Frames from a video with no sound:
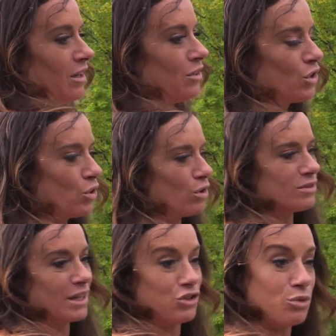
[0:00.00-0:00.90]
the girls
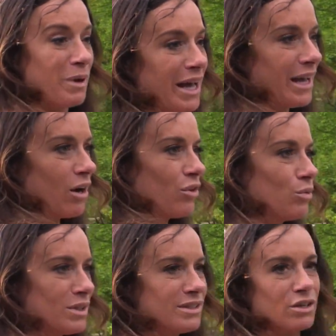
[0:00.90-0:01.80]
that do pay are the
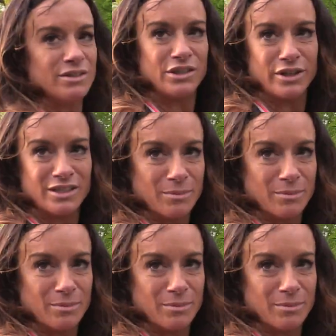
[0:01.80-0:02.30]
ones that are serious